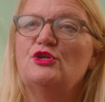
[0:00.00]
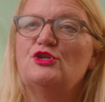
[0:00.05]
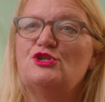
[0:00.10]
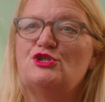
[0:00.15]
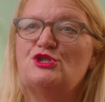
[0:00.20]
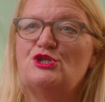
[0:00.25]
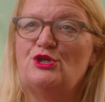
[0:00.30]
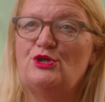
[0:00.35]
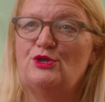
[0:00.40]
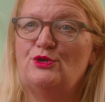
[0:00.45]

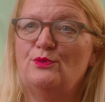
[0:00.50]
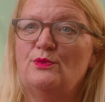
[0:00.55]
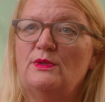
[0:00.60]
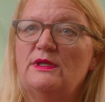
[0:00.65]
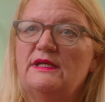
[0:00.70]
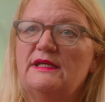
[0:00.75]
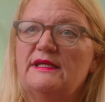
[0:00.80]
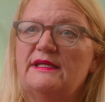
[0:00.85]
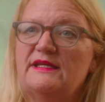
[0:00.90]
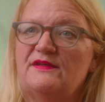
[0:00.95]
2,
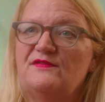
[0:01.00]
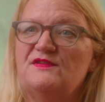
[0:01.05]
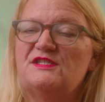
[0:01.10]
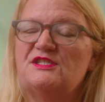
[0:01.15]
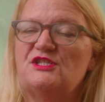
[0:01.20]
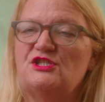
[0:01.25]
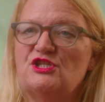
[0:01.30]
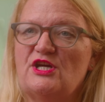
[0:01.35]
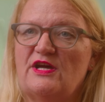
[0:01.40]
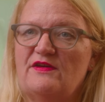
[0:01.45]
gifts
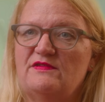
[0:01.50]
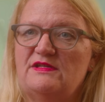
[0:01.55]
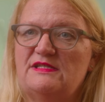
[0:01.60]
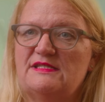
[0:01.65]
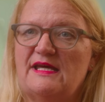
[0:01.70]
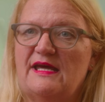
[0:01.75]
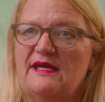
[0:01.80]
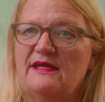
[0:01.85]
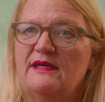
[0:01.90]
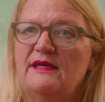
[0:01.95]
to
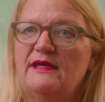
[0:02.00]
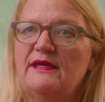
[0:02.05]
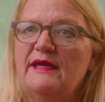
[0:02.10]
charity.